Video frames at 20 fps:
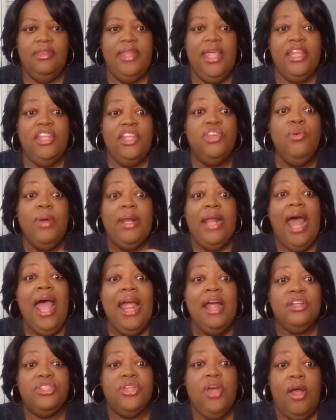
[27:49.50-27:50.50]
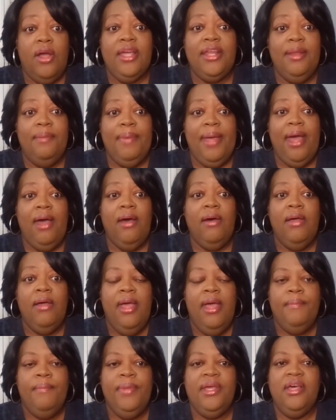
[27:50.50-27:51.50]
that you and I are talking about,
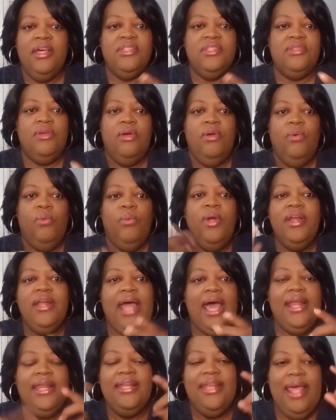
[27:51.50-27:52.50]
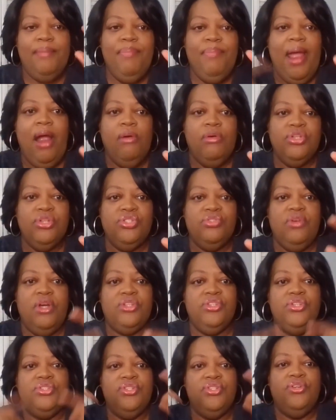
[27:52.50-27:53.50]
because we're not in that power
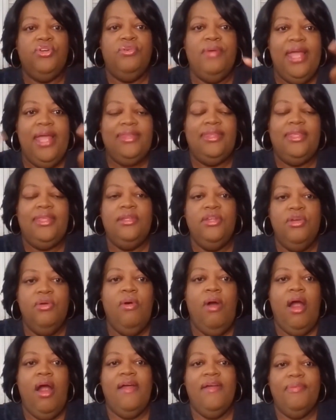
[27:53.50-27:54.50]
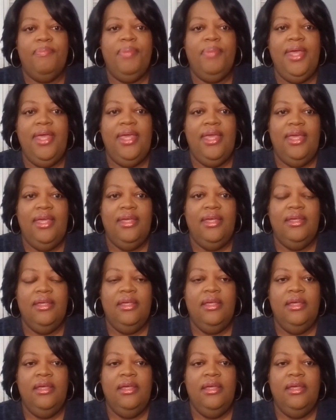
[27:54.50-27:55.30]
structure to create the new RFP.